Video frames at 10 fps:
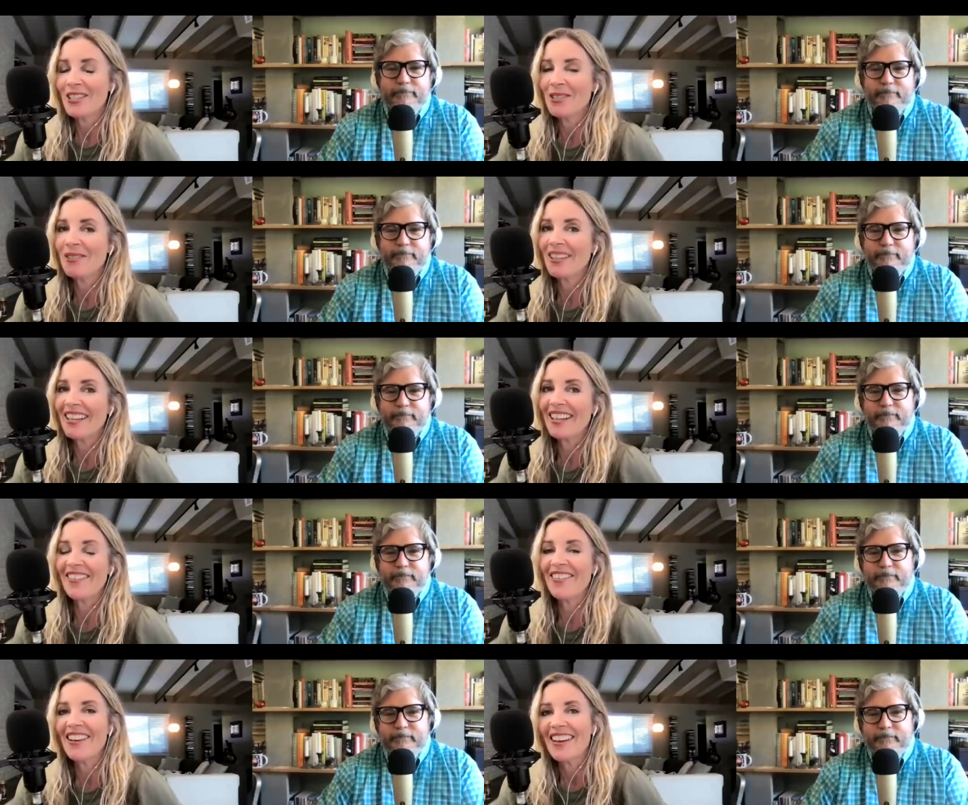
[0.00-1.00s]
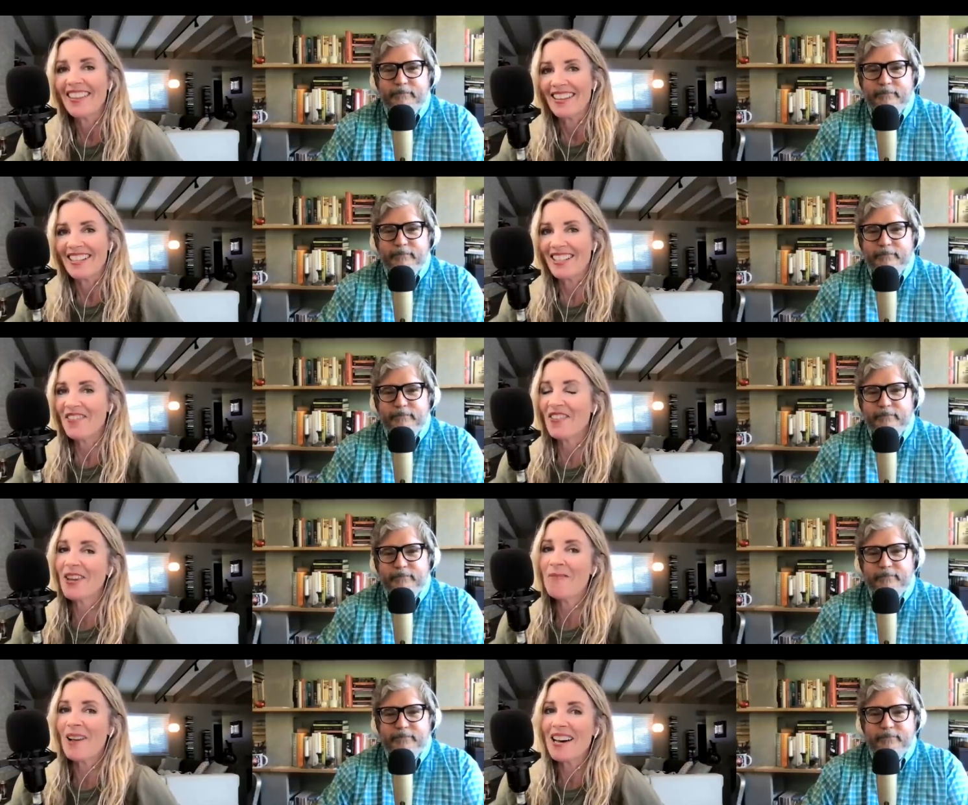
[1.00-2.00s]
Speaker 1: you to believe that Jennifer
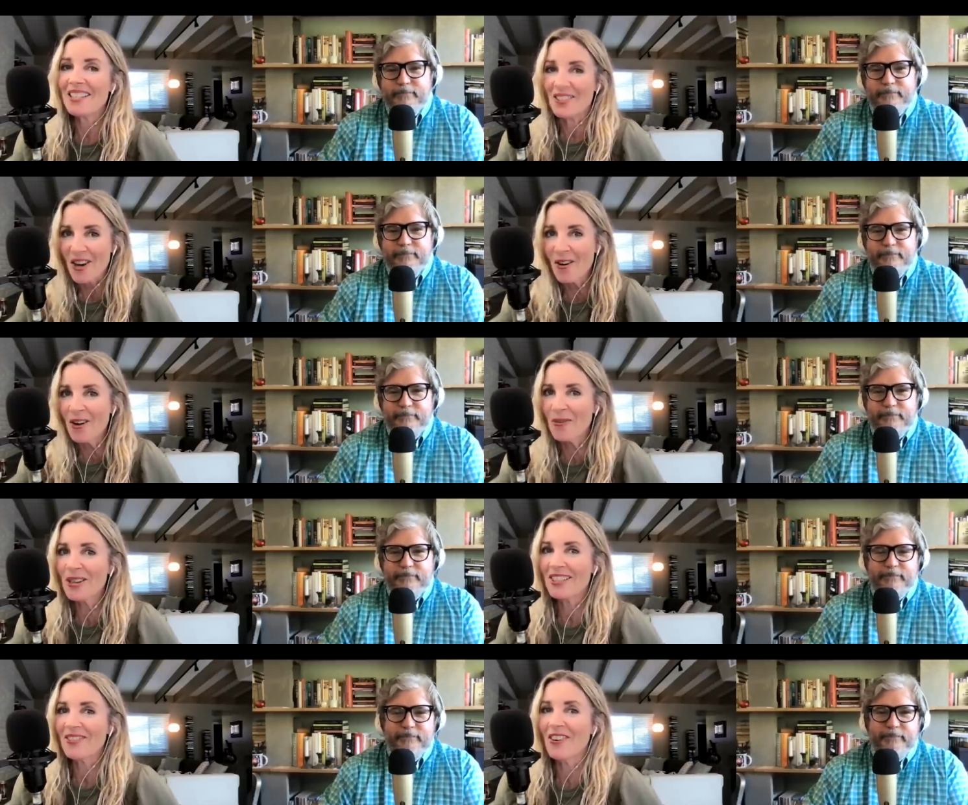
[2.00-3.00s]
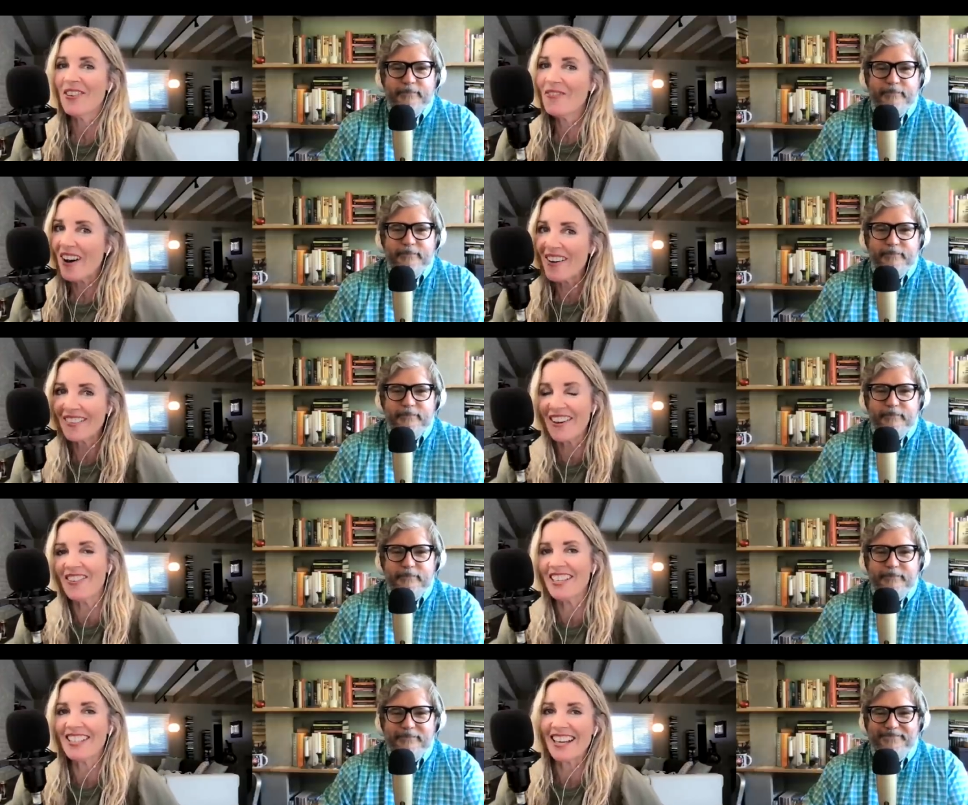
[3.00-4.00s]
Lopez and Owen Wilson will fall in love
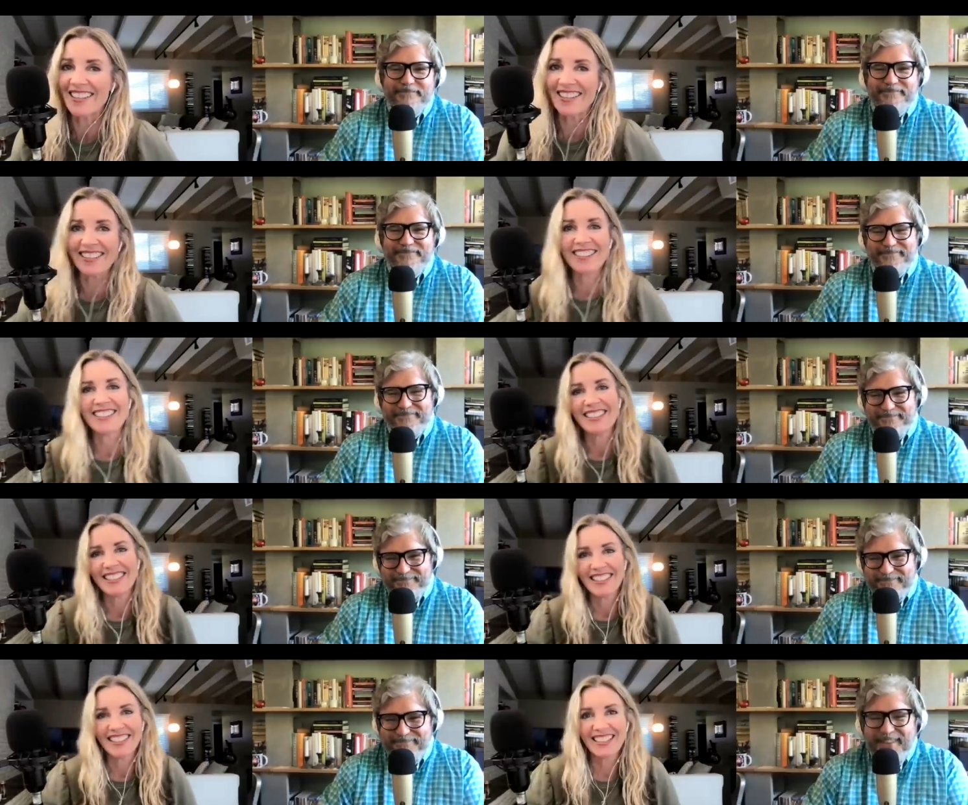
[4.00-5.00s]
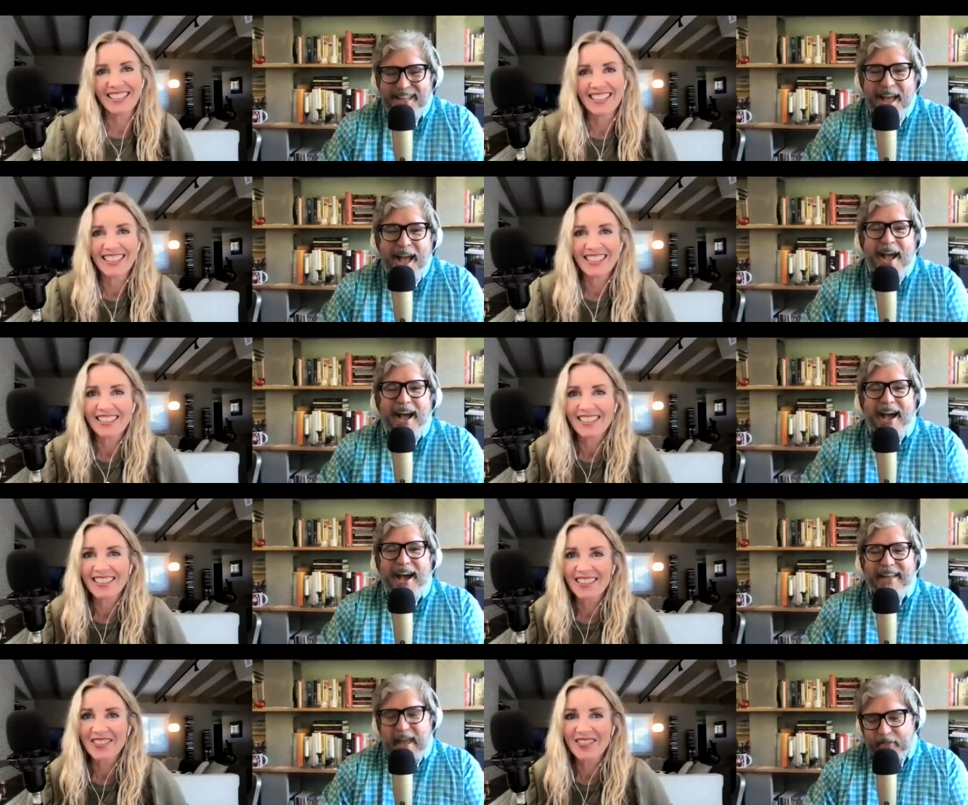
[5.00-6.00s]
with each other.
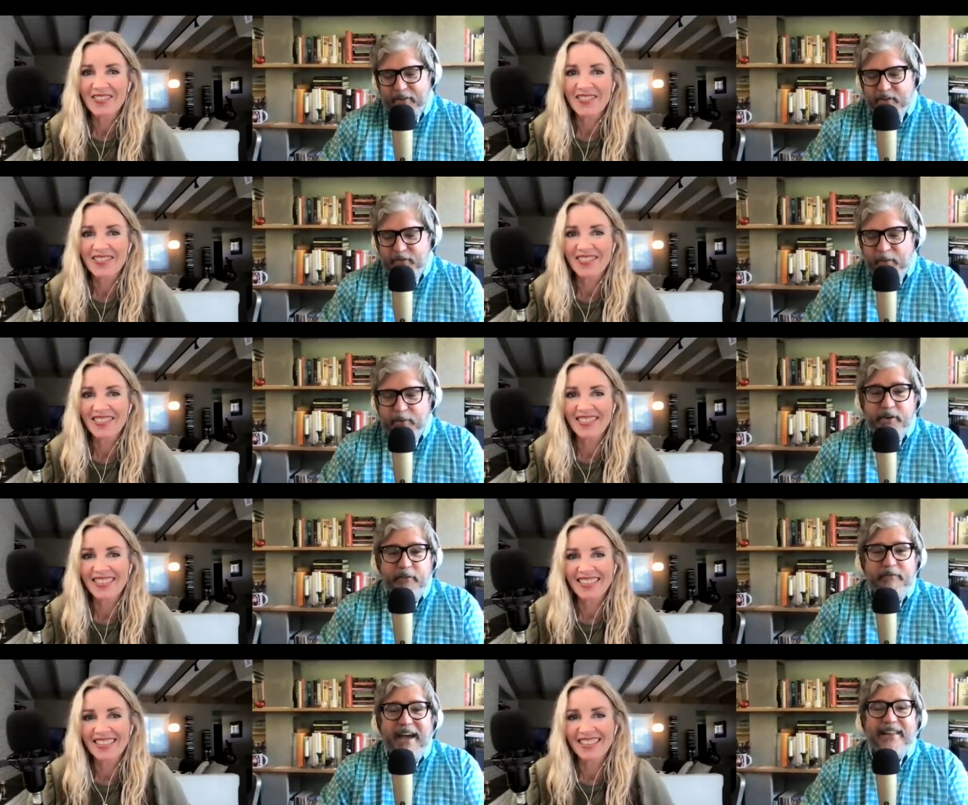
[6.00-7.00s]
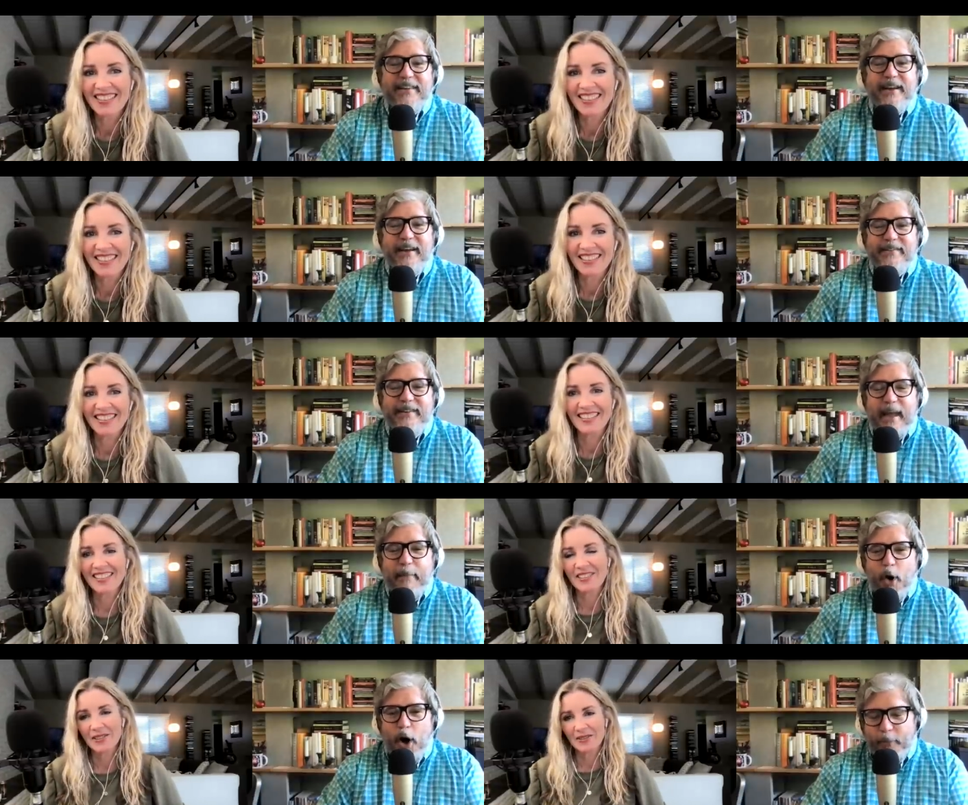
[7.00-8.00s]
Speaker 2: Uh, yeah, this is very much a Valentine's Day
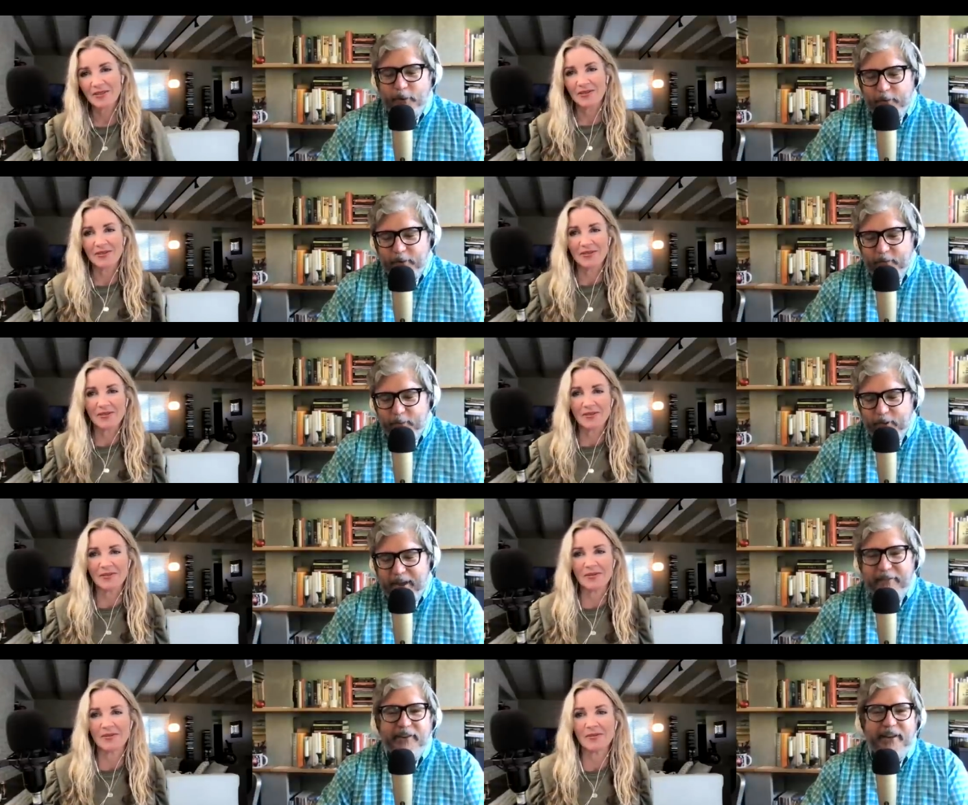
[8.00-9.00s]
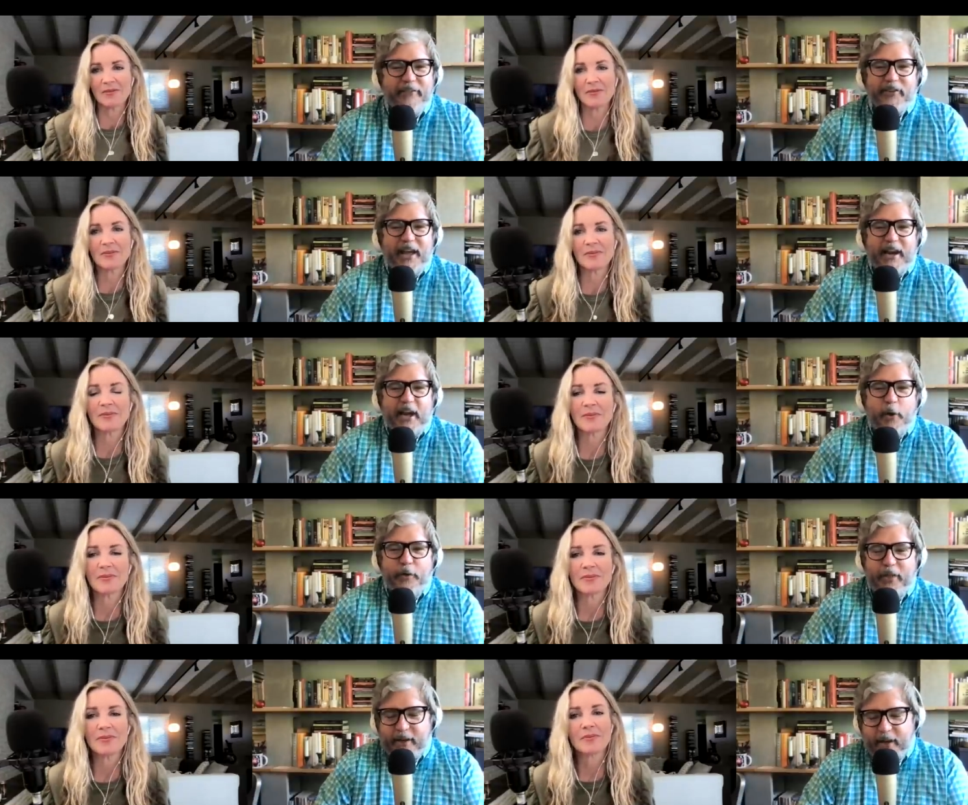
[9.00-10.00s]
bauble. If you, you have to, you have to kind of go
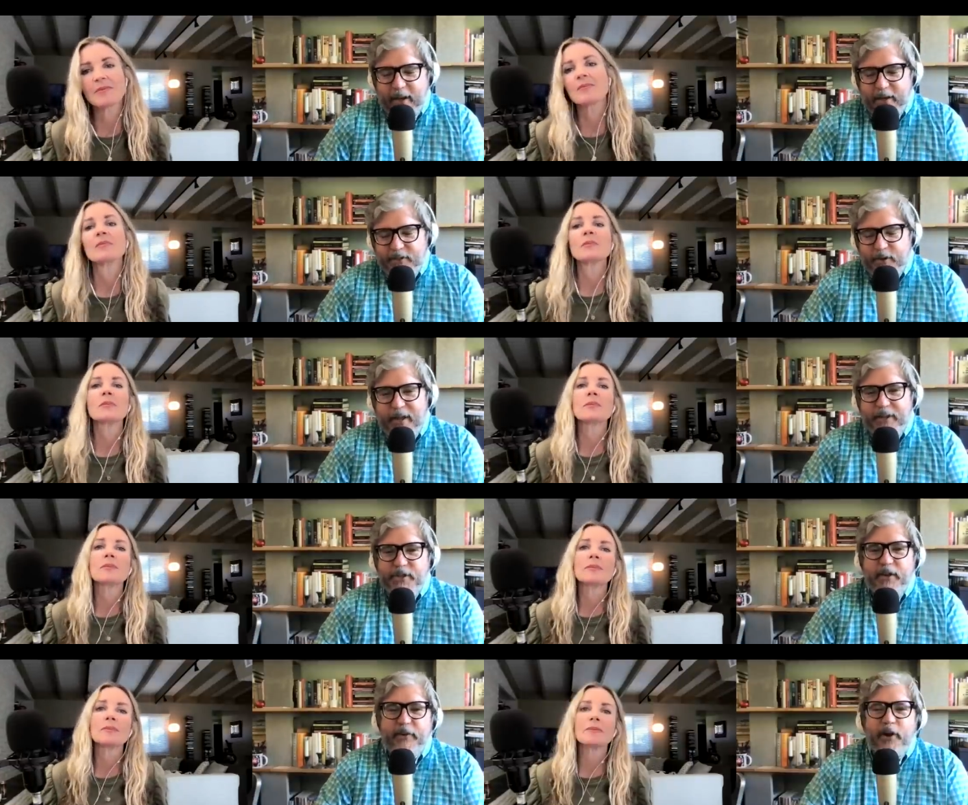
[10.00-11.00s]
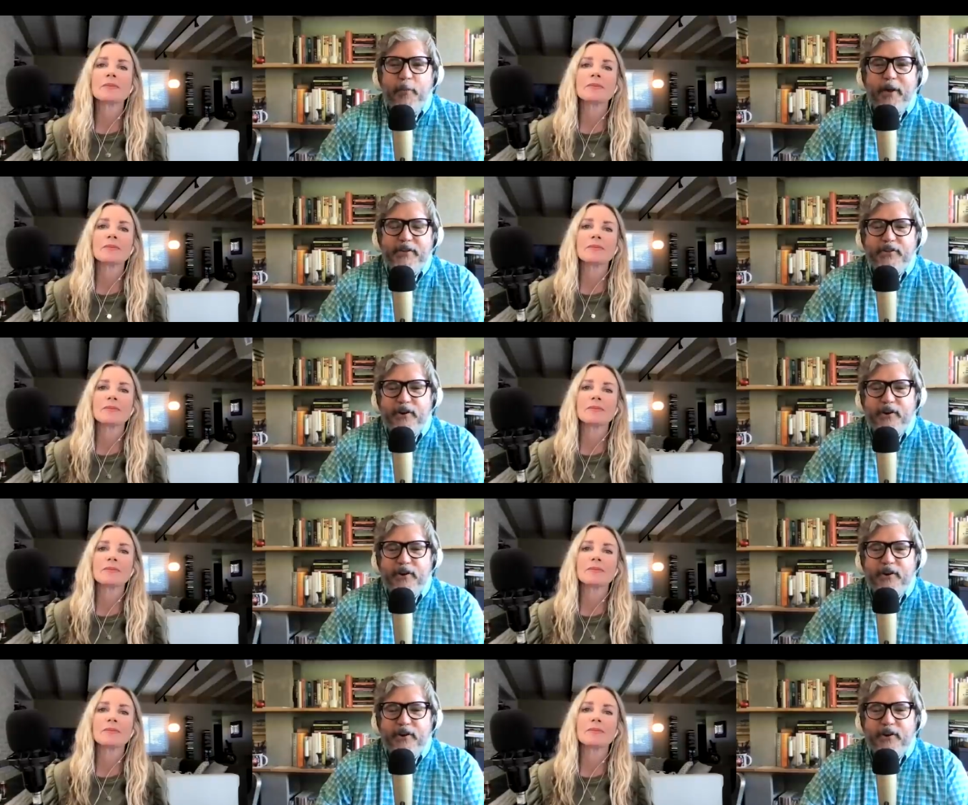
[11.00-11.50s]
with it. Uh, so yeah, Jennifer Lopez